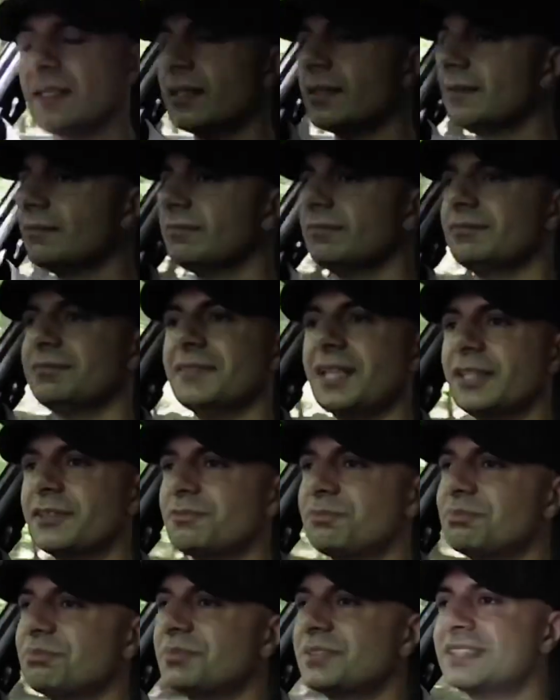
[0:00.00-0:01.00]

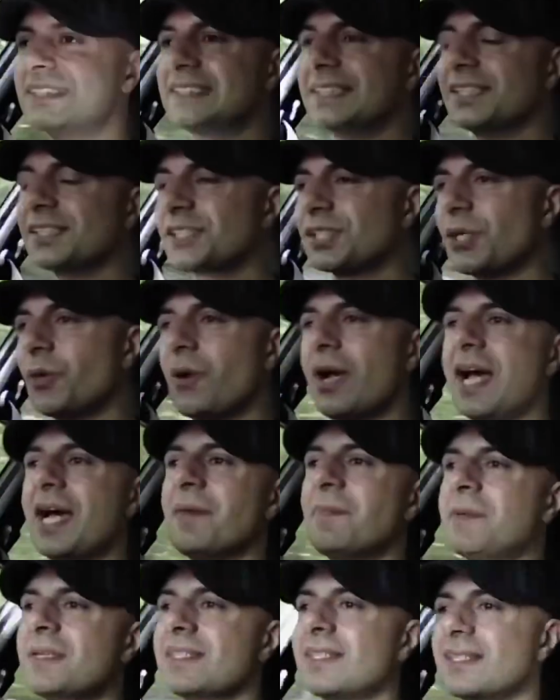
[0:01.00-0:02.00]
I'm still so
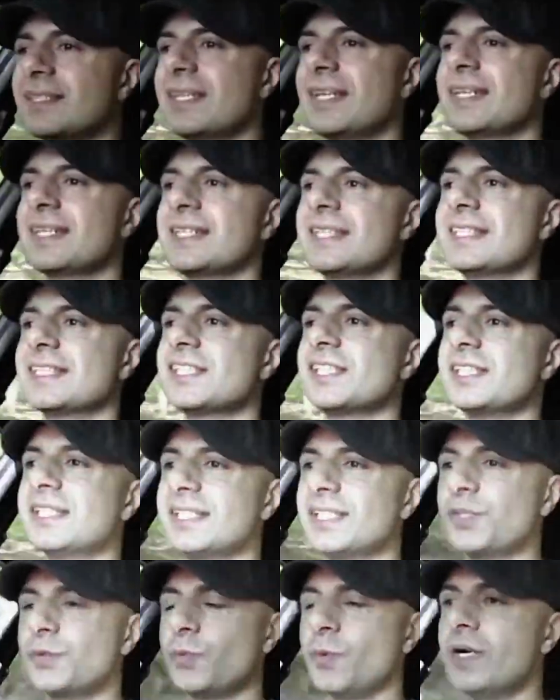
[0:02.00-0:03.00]
happy that the air
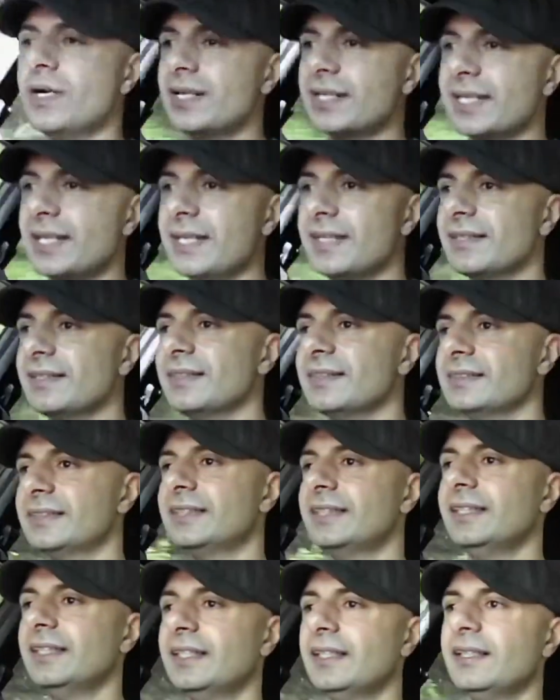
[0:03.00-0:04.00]
conditioning is working.
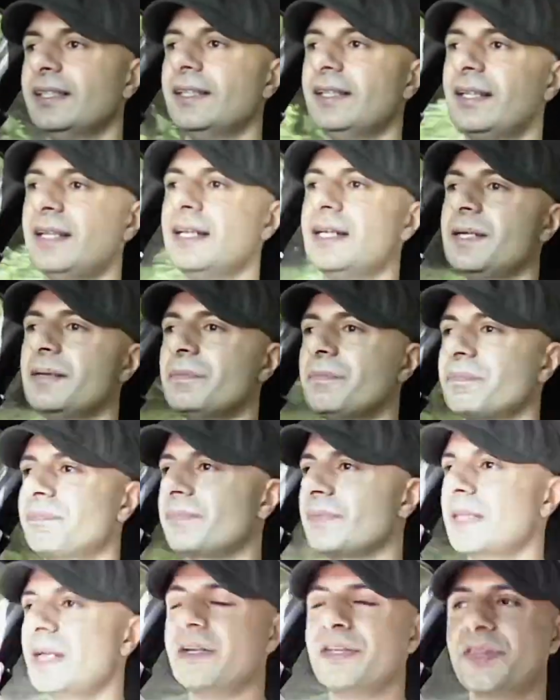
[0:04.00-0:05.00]

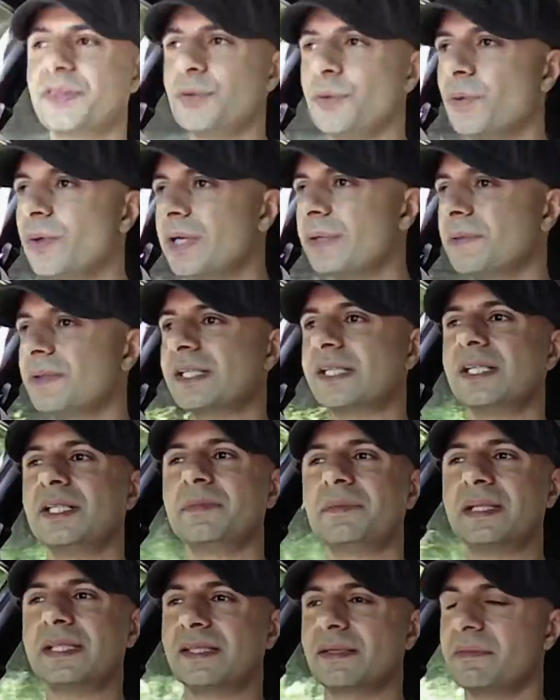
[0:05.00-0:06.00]
I thought it was going
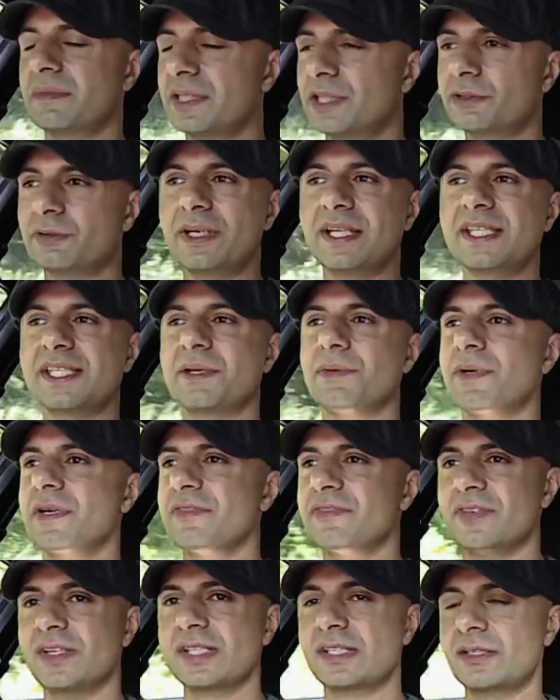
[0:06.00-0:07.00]
to be something crazy when I
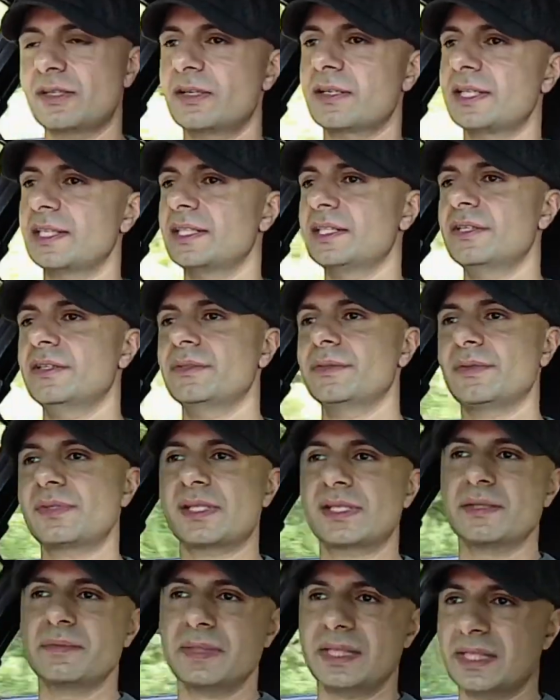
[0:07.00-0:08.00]
first got it. You know, it was
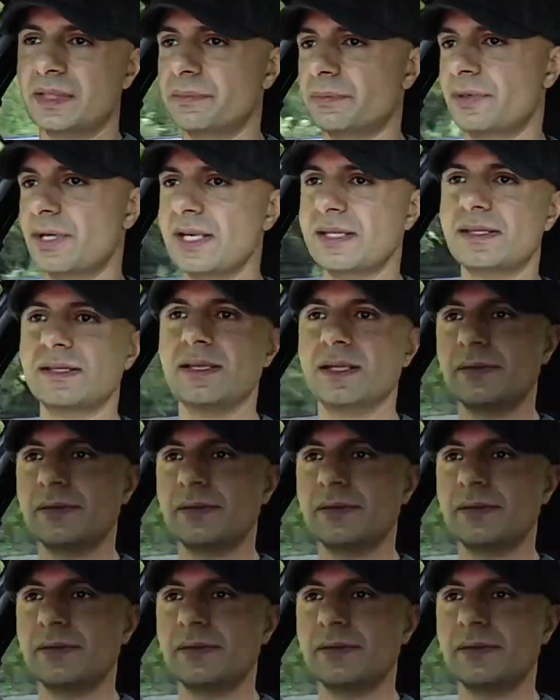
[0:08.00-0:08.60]
going to be the compressor.